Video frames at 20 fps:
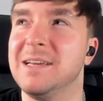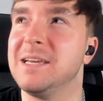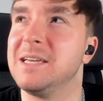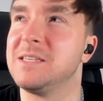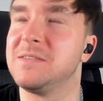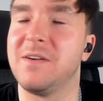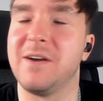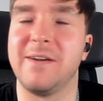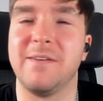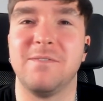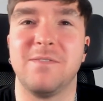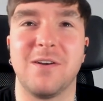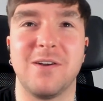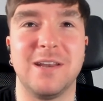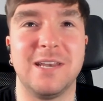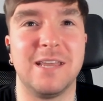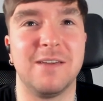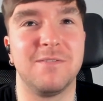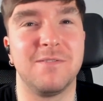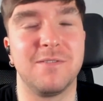It's very
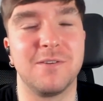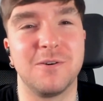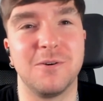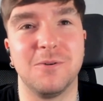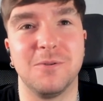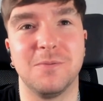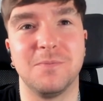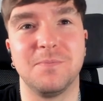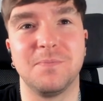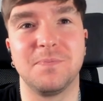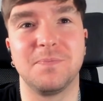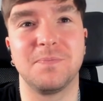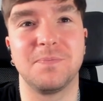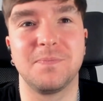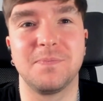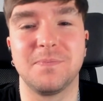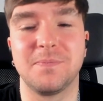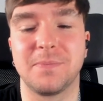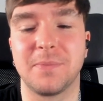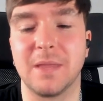very difficult
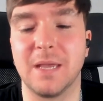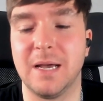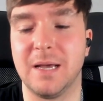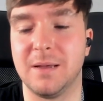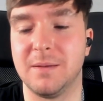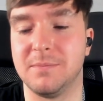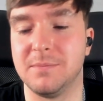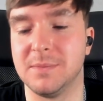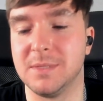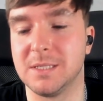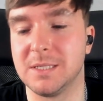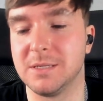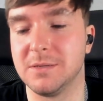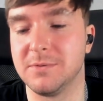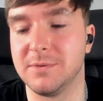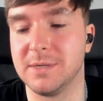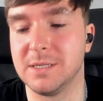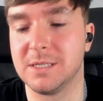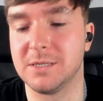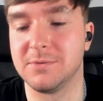um,
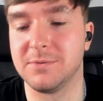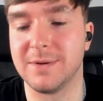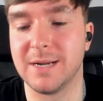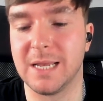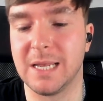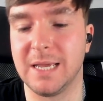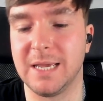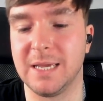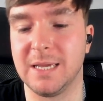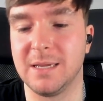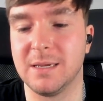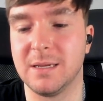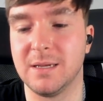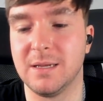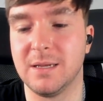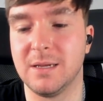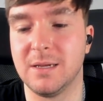to to really